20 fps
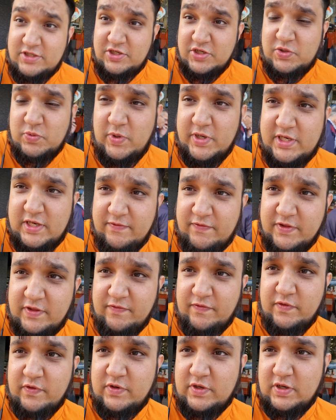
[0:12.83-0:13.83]
Just waiting for the
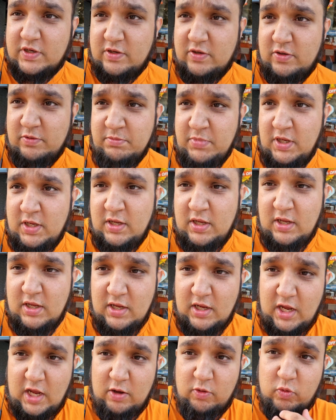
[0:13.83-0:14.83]
food to come.
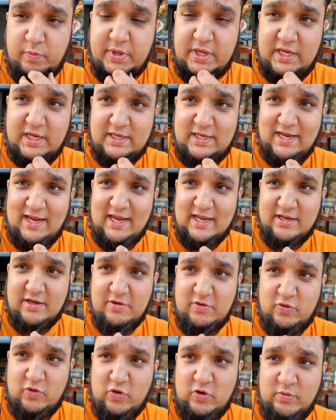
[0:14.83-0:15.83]
I will be eating it
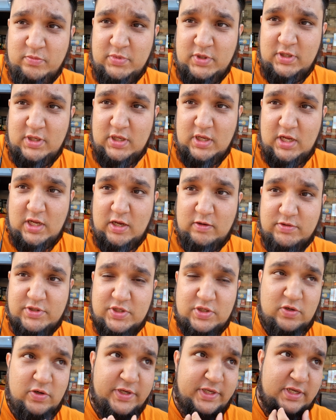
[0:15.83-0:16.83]
at home. Uh, we're
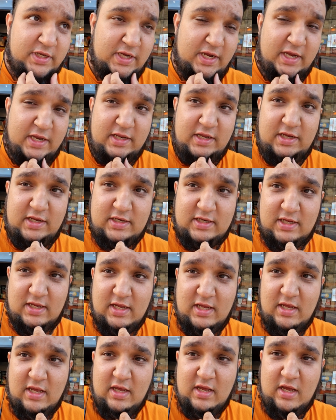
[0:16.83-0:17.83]
just going to get it,
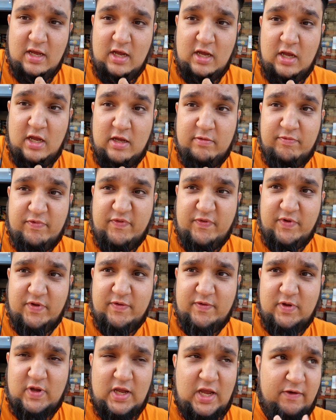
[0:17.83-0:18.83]
uh,
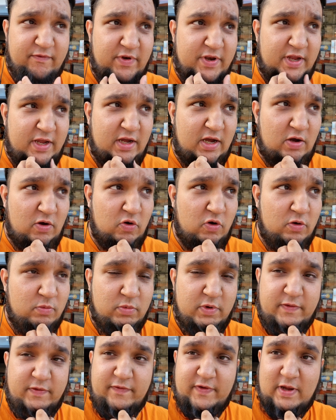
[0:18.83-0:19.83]
uh, having it at home
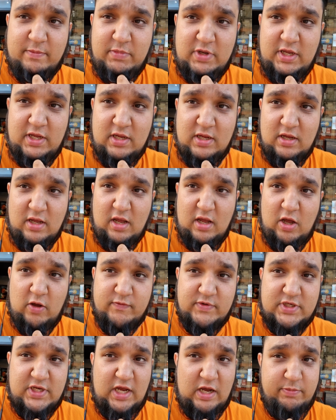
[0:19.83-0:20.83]
with family.
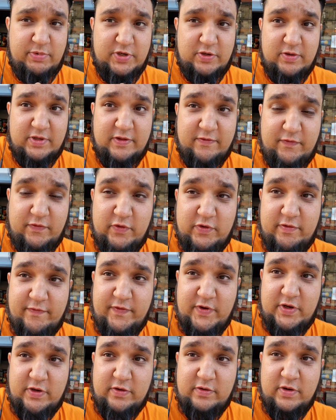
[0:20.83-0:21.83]
Obviously I'll be doing the food
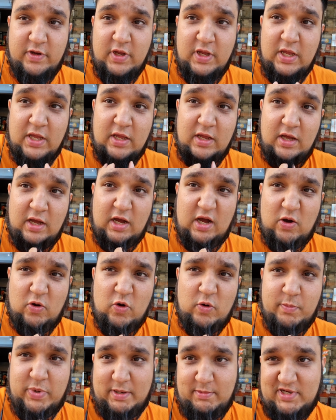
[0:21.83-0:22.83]
review at
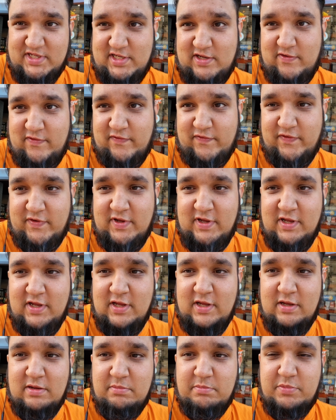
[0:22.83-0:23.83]
home by myself.
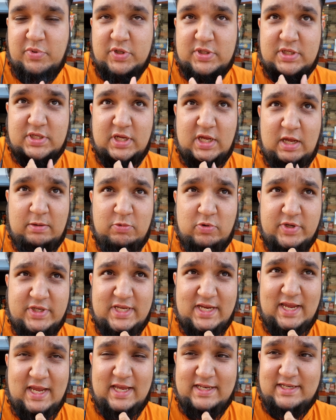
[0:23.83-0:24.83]
But uh, I'm going
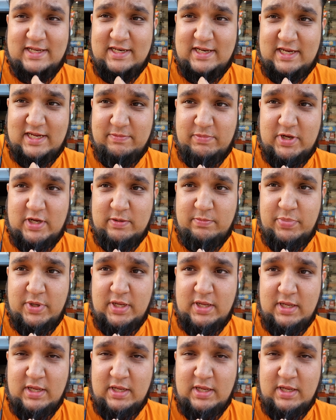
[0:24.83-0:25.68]
to get a doner kebab